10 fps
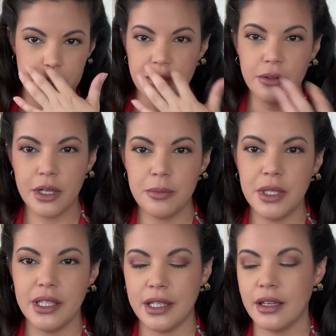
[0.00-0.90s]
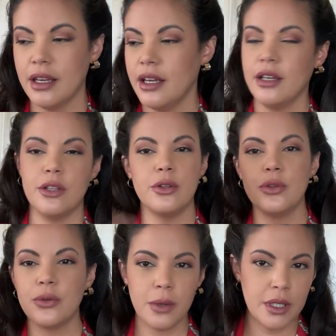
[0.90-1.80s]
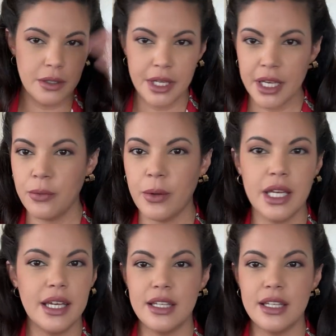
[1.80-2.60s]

You know what I mean? Like lose weight, you gain weight,